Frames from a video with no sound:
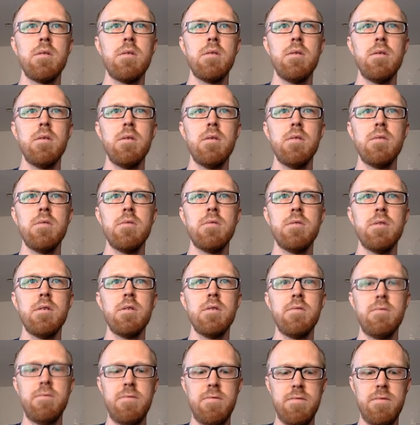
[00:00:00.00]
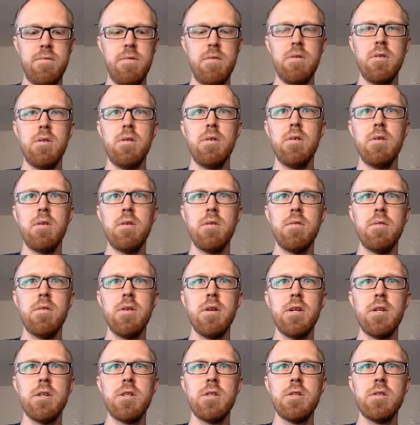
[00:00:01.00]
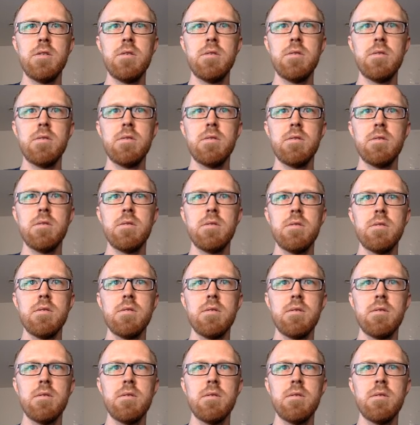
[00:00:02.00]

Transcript: Else if iterations.